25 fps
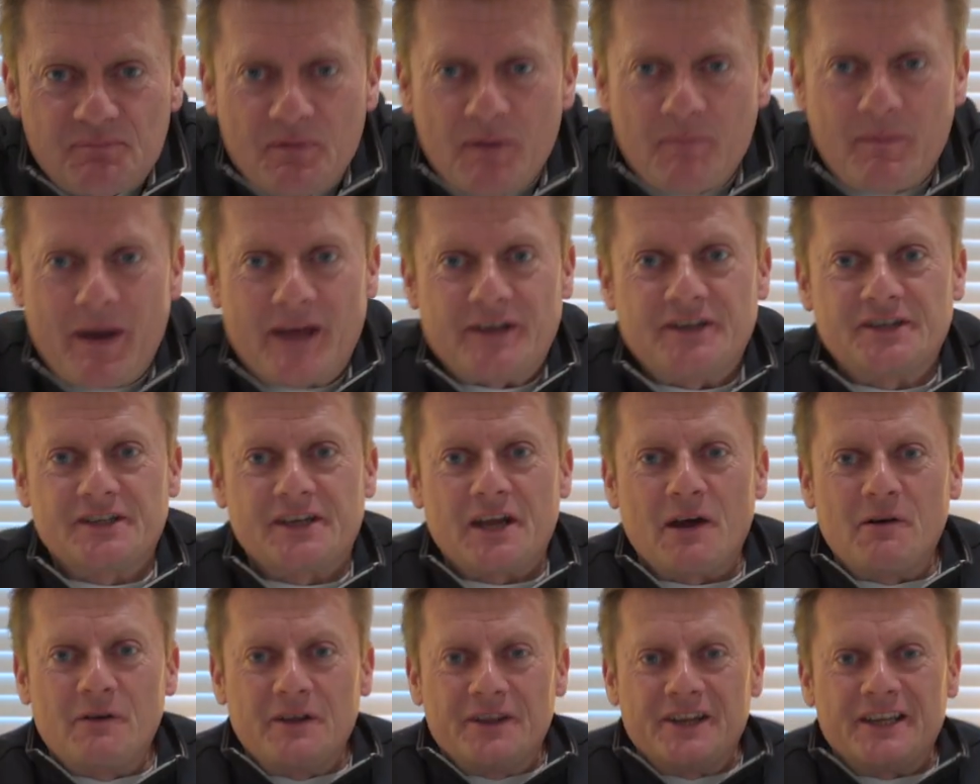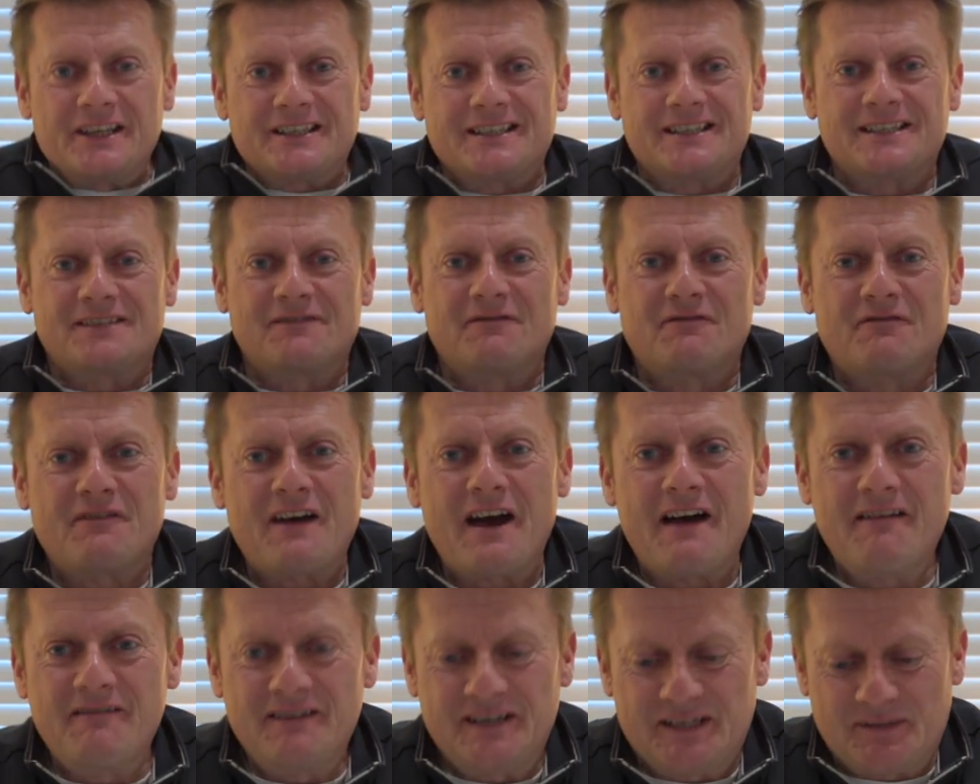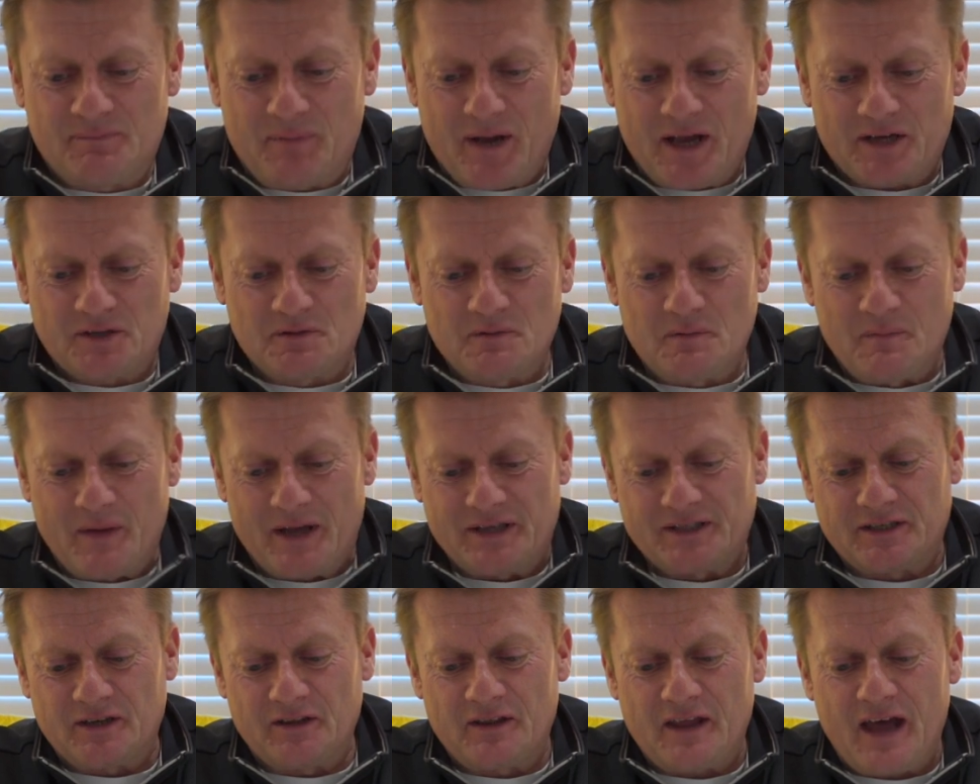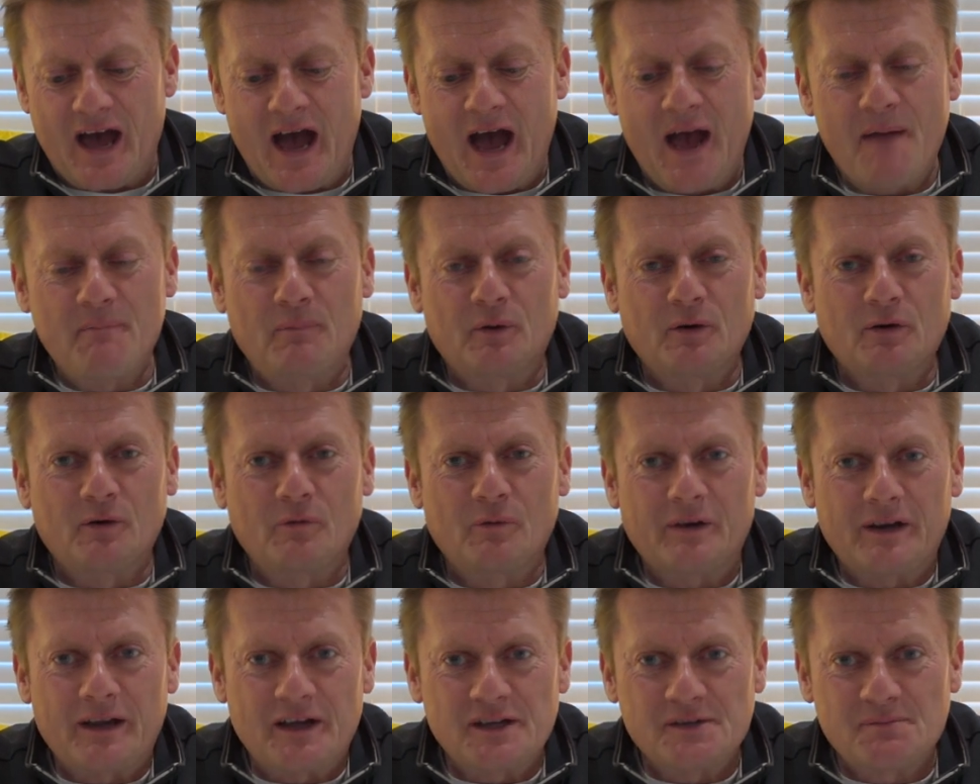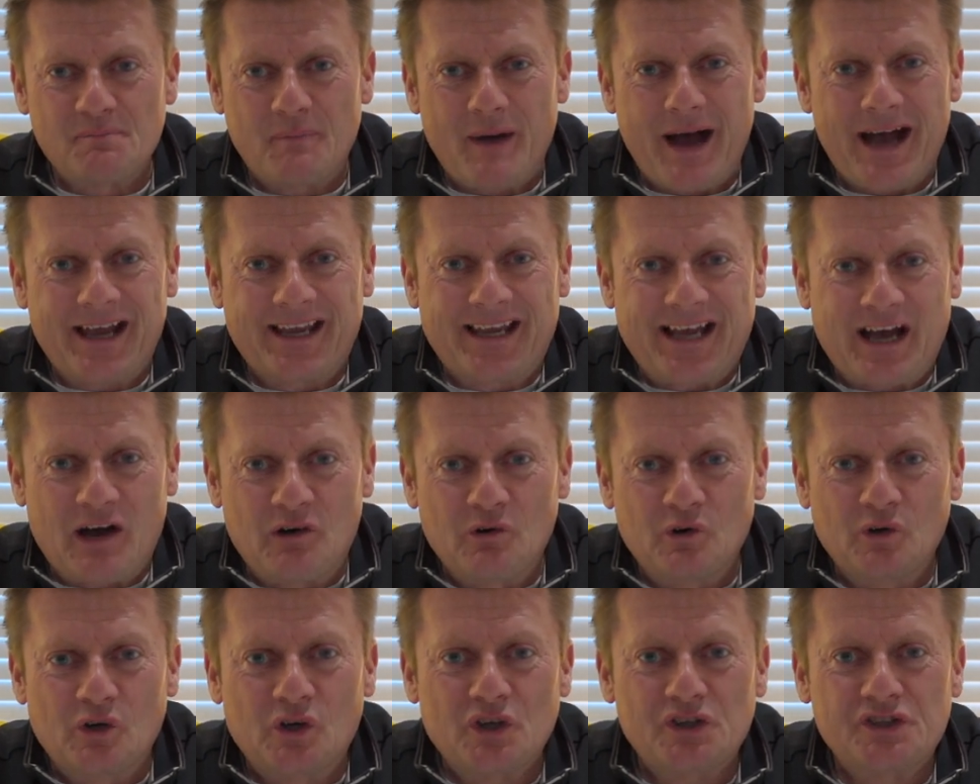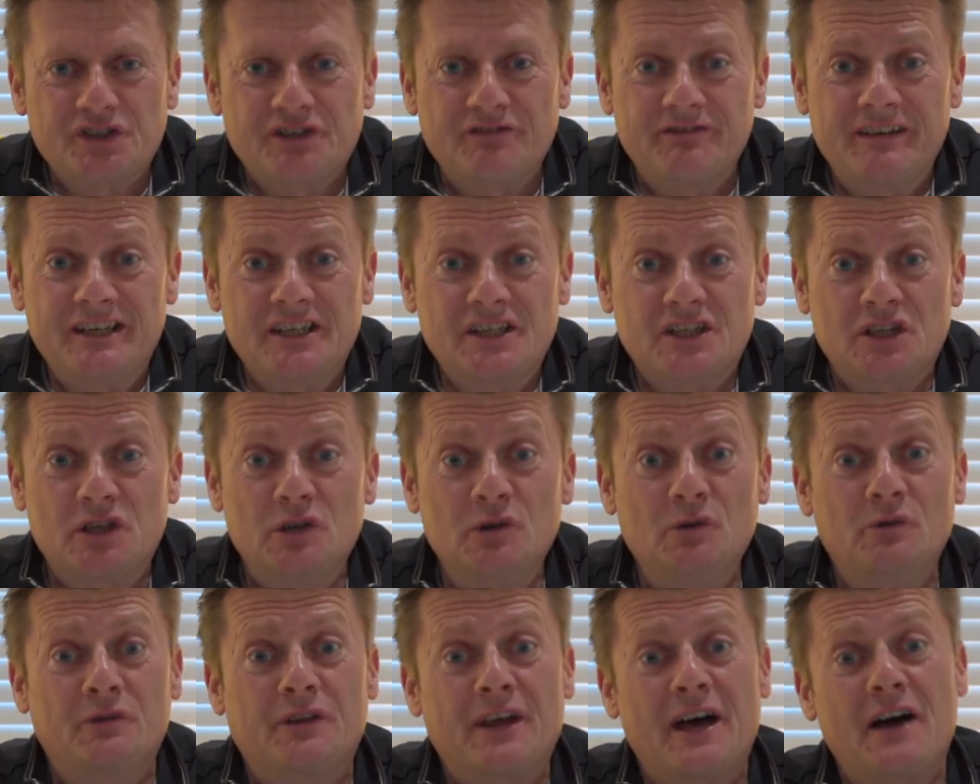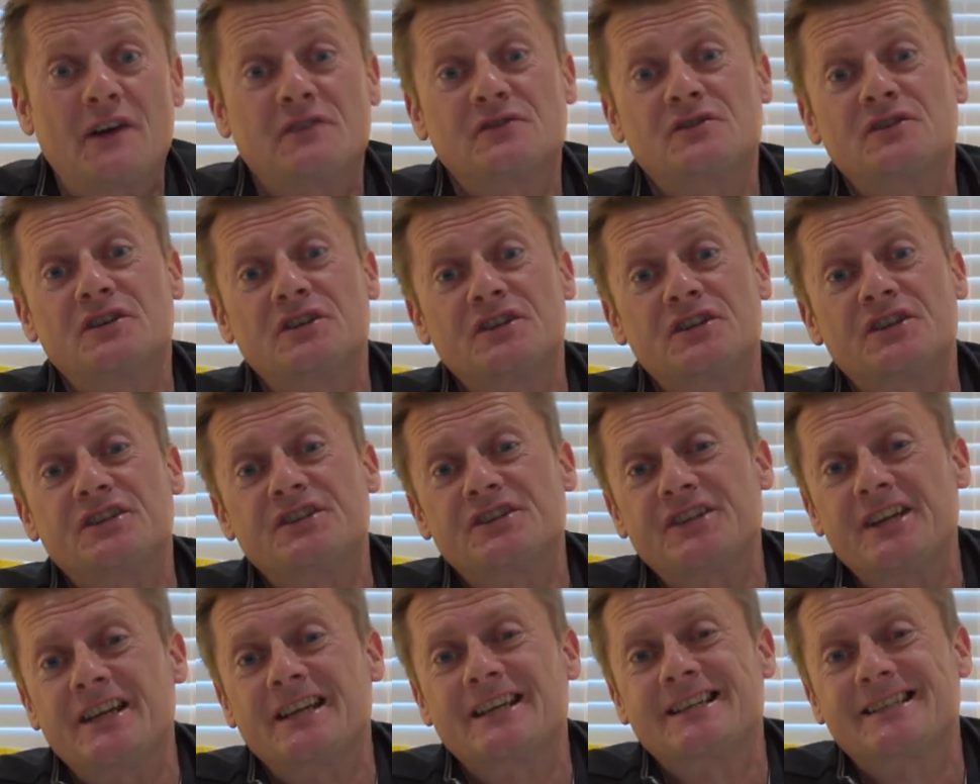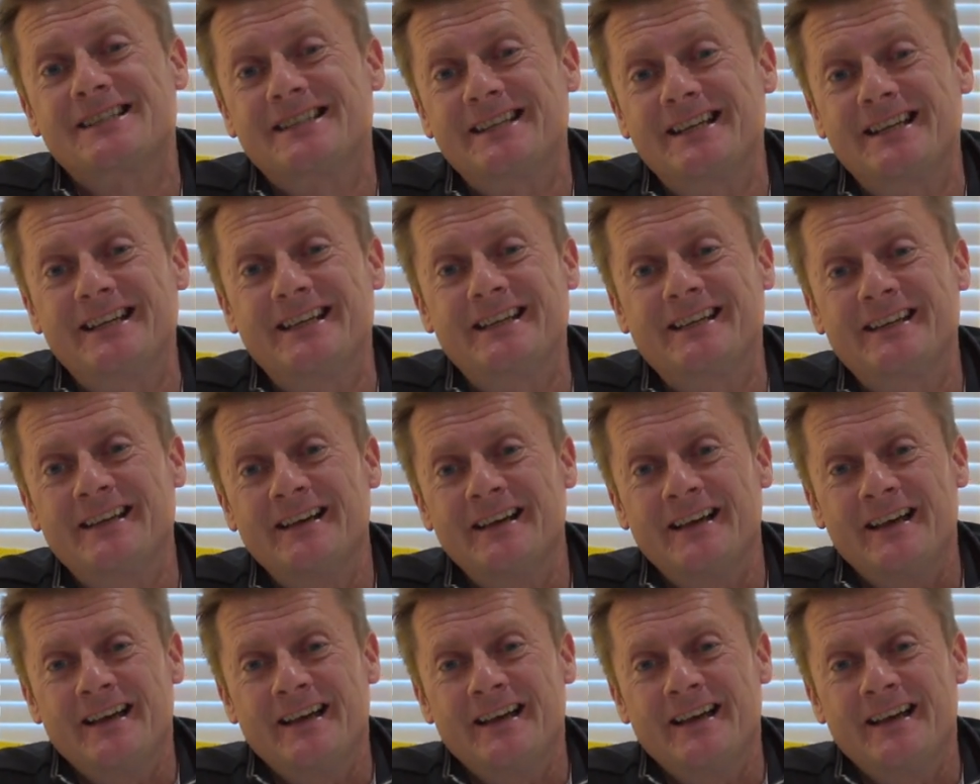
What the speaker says: memento, and this is a very special memento that I bought when I was back at Augusta in 2016,